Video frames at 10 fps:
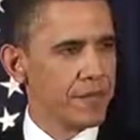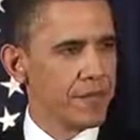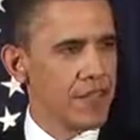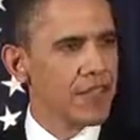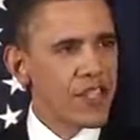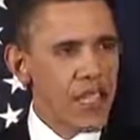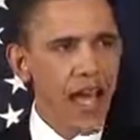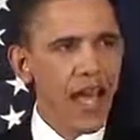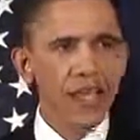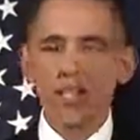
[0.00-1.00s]
He has
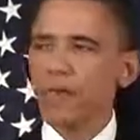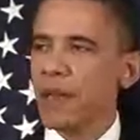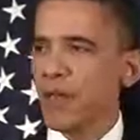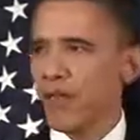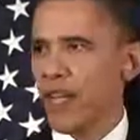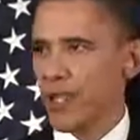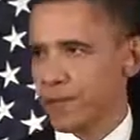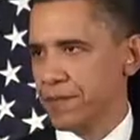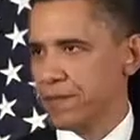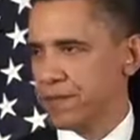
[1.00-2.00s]
denied his people
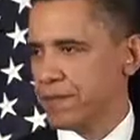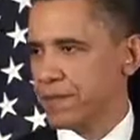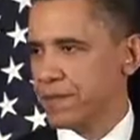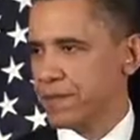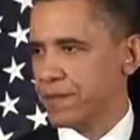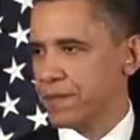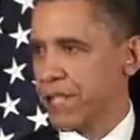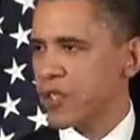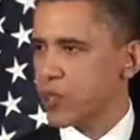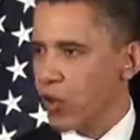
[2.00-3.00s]
freedom,
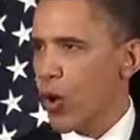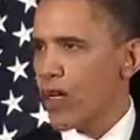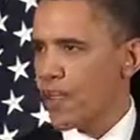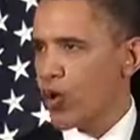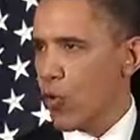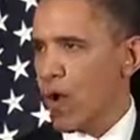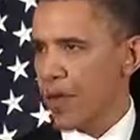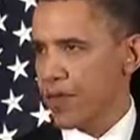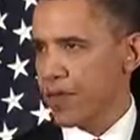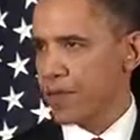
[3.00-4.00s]
exploited their
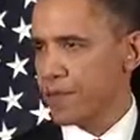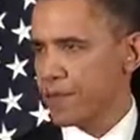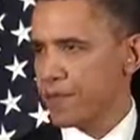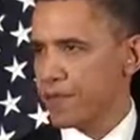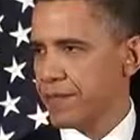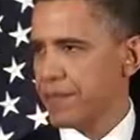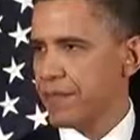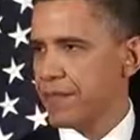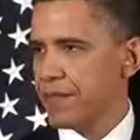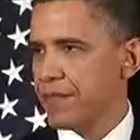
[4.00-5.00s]
wealth,
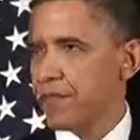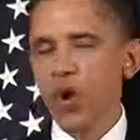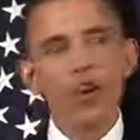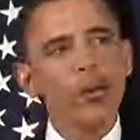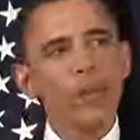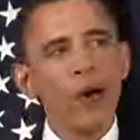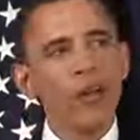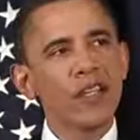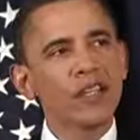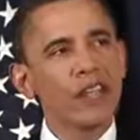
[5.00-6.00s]
murdered
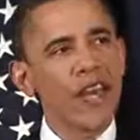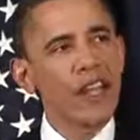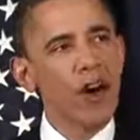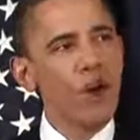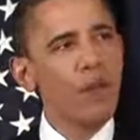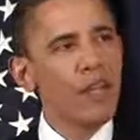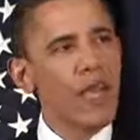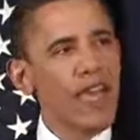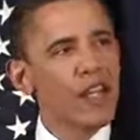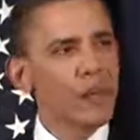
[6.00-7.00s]
opponents at home
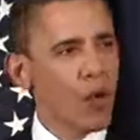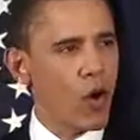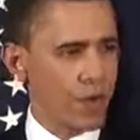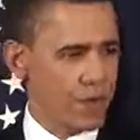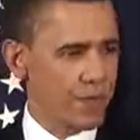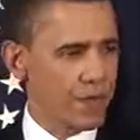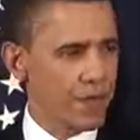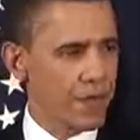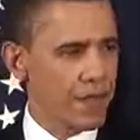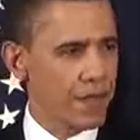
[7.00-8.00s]
and abroad,
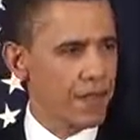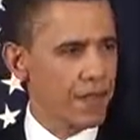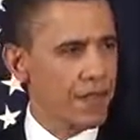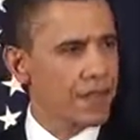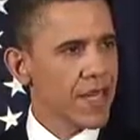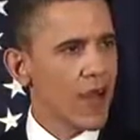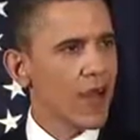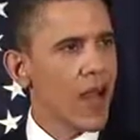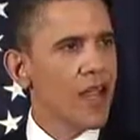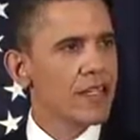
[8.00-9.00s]
and
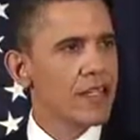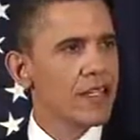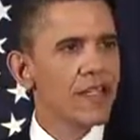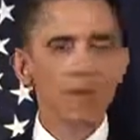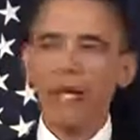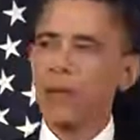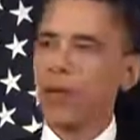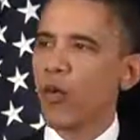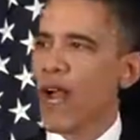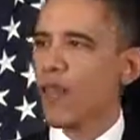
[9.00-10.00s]
terrorized innocent people
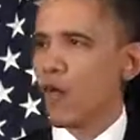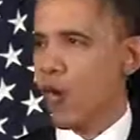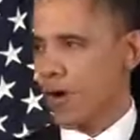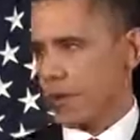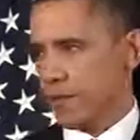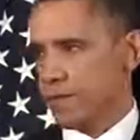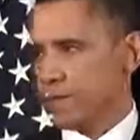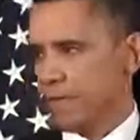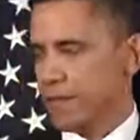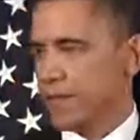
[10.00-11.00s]
around the world,
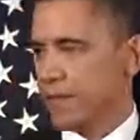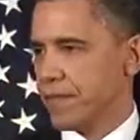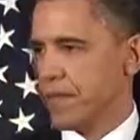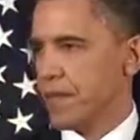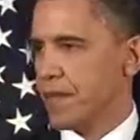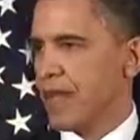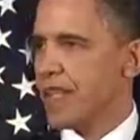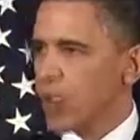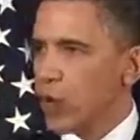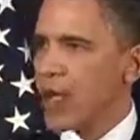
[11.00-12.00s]

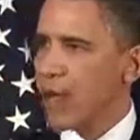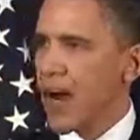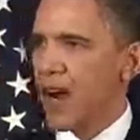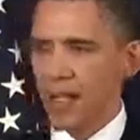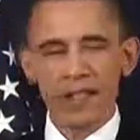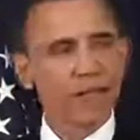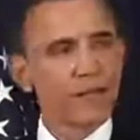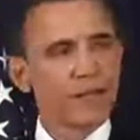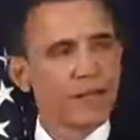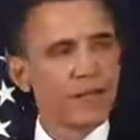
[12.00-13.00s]
including Americans
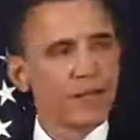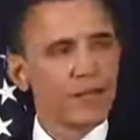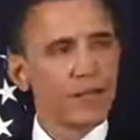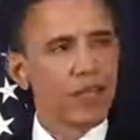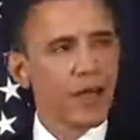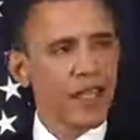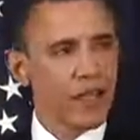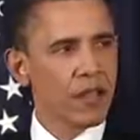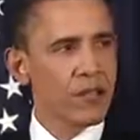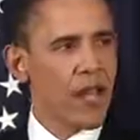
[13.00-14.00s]
who were
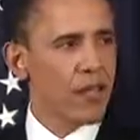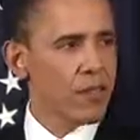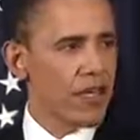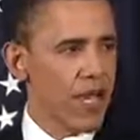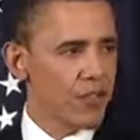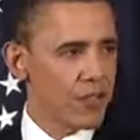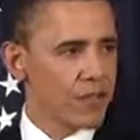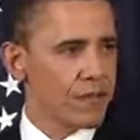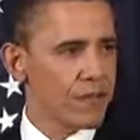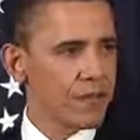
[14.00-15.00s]
killed by Libyan agents.